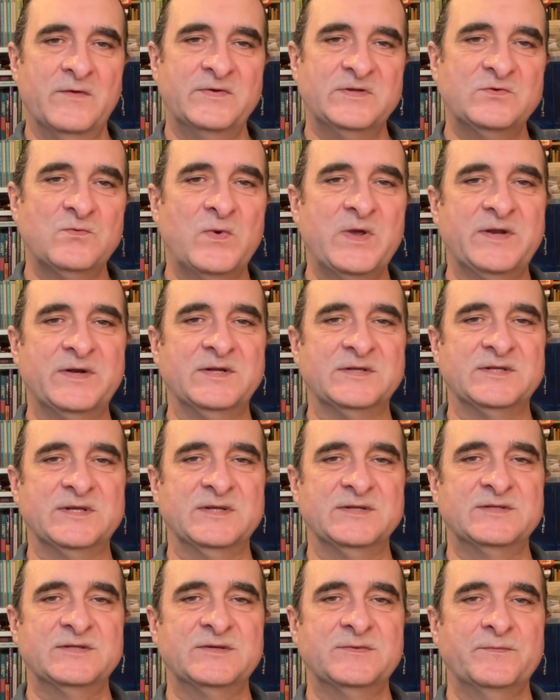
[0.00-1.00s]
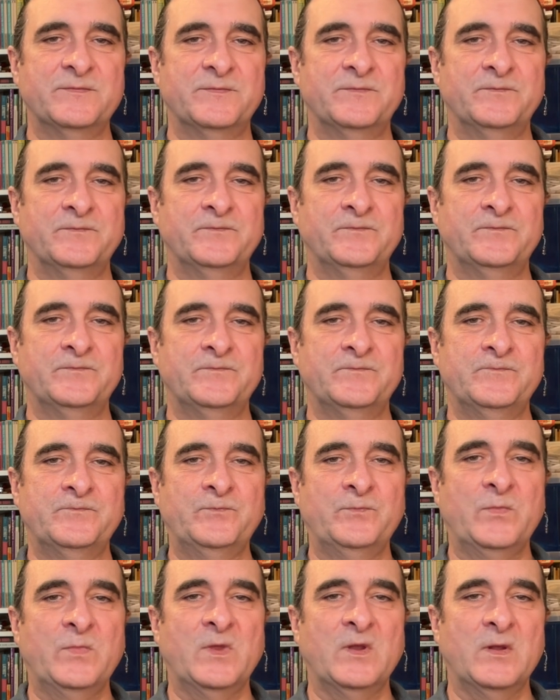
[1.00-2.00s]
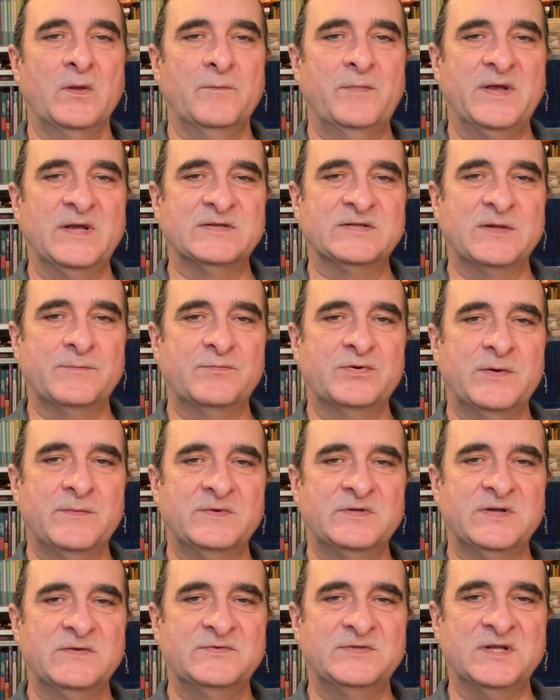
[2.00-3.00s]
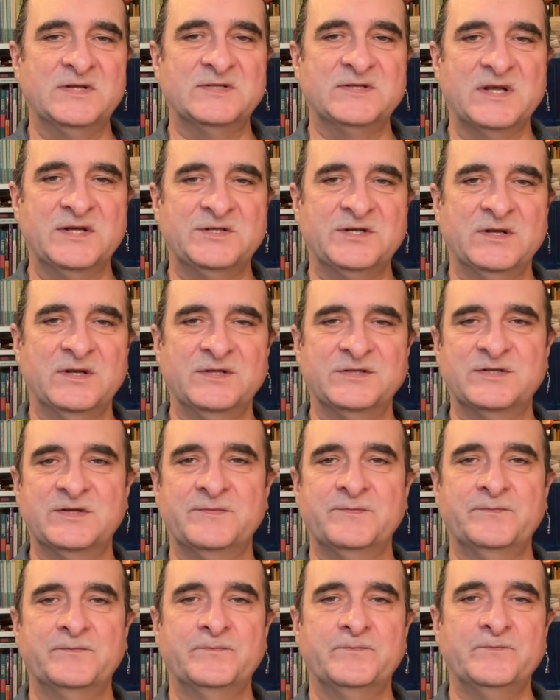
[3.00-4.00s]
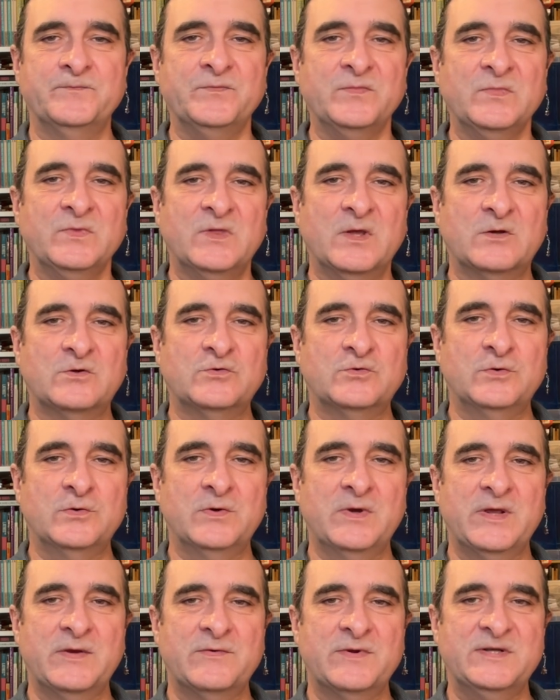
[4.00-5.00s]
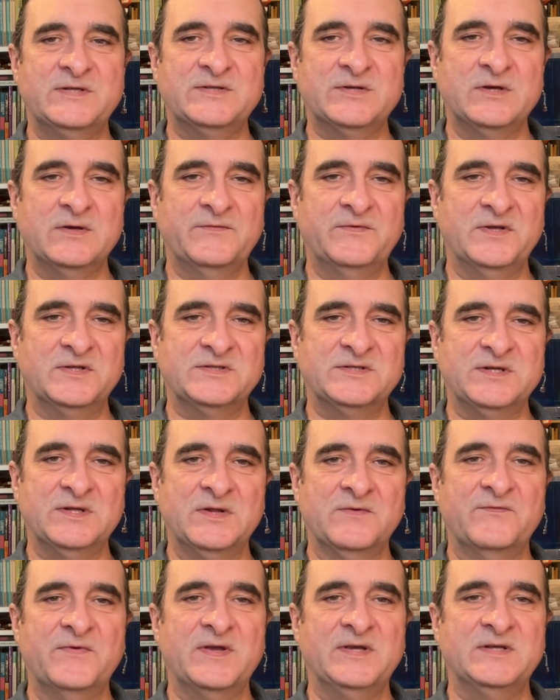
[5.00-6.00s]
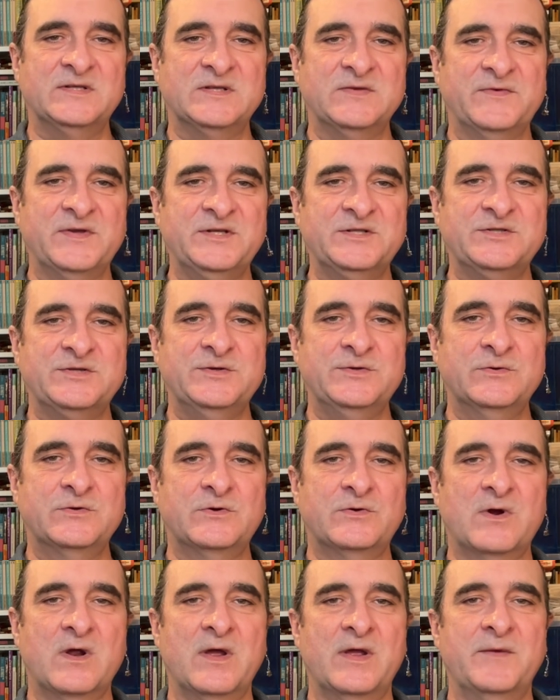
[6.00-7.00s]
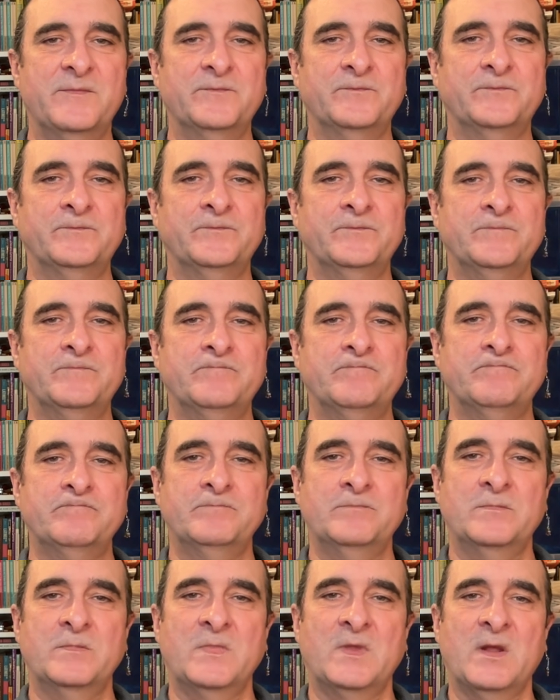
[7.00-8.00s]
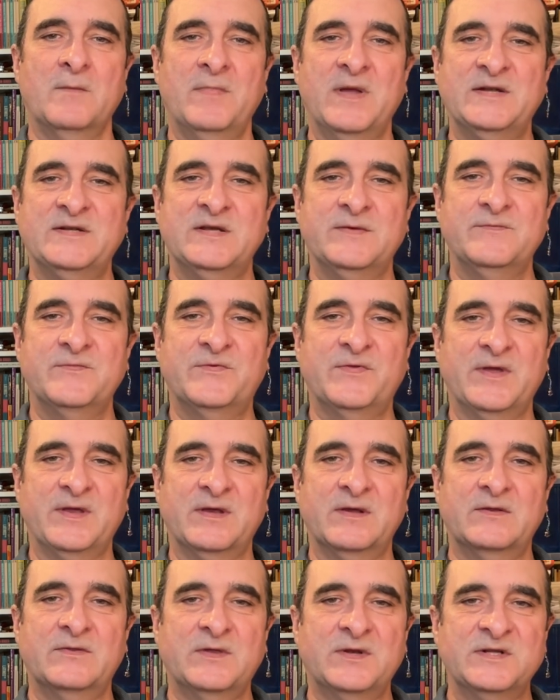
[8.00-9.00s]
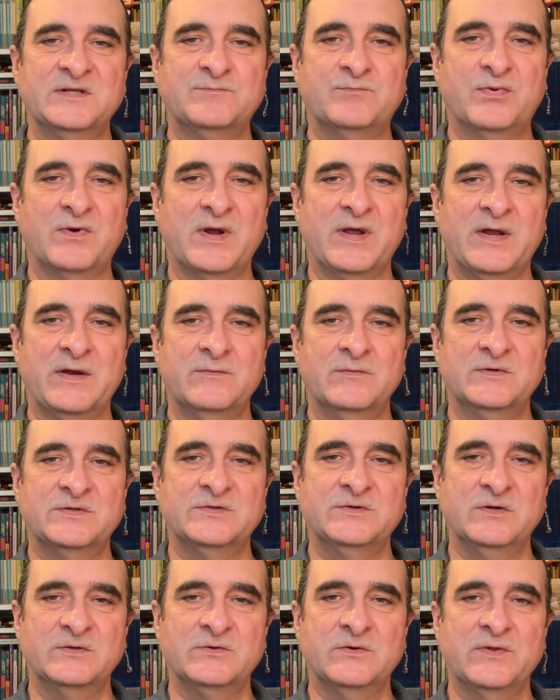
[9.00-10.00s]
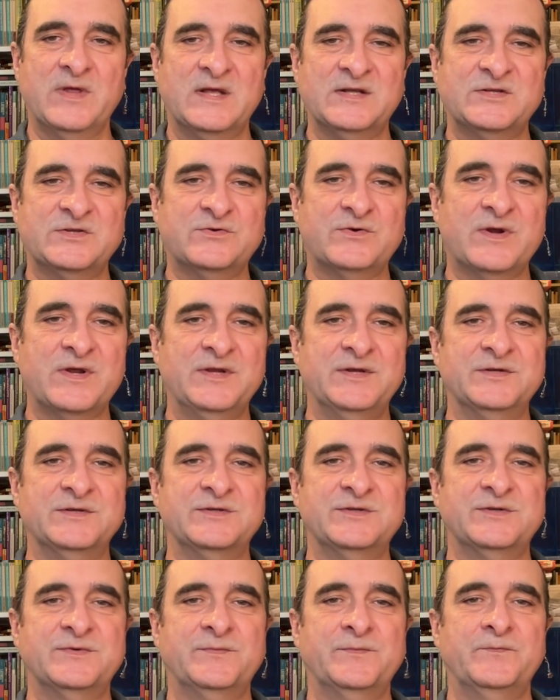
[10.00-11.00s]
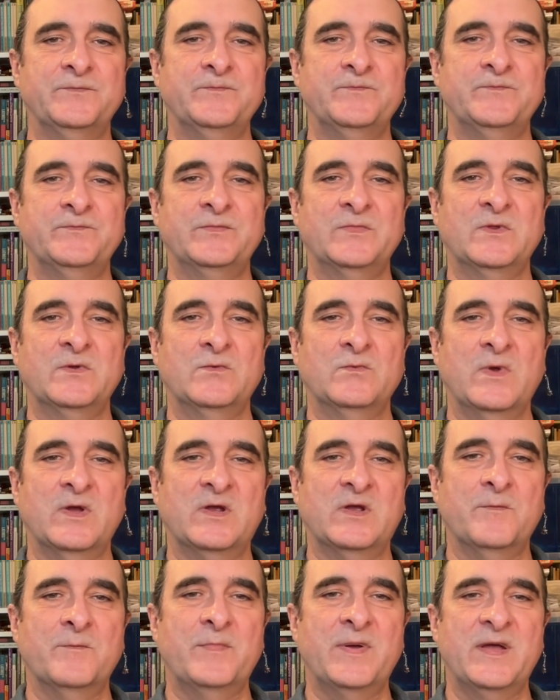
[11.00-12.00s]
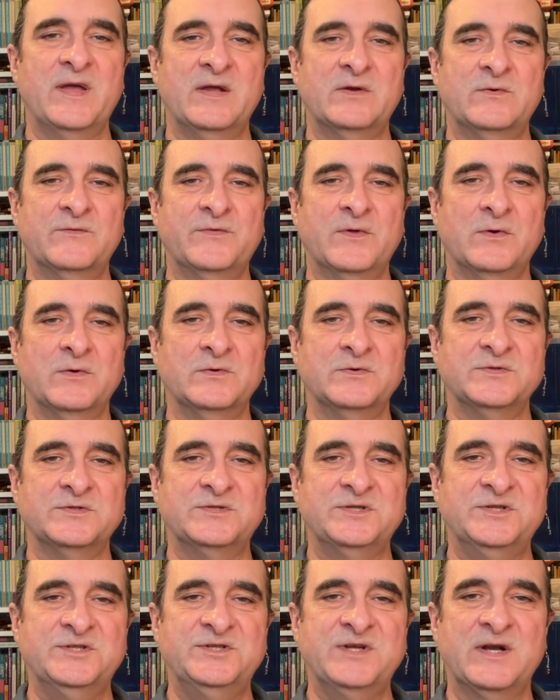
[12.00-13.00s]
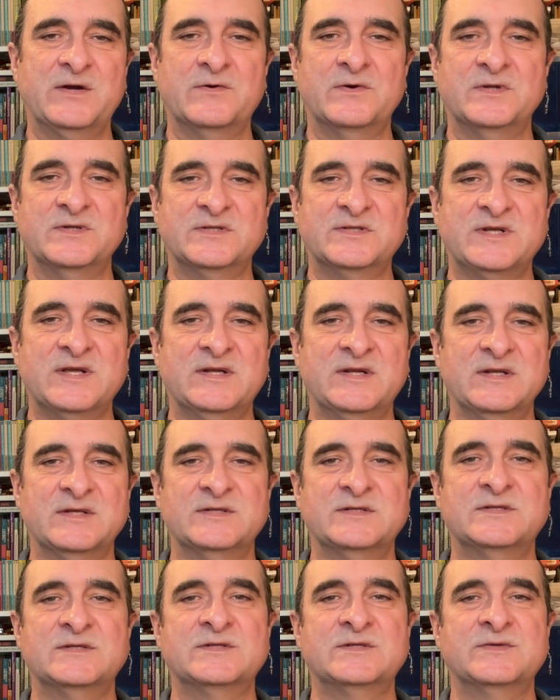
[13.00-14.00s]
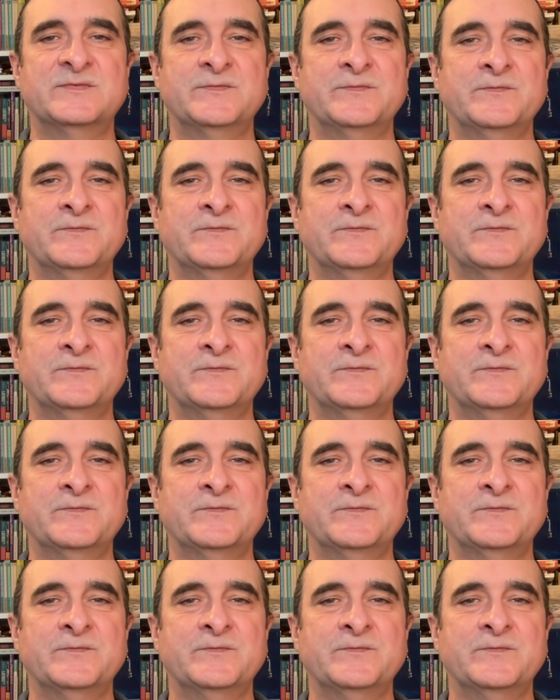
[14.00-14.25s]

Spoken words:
of his weaknesses, because the primitive sensationalism that cruelly resurfaced in the face of each new crime made him think that his brain was not all that strange when compared with those degenerate sadists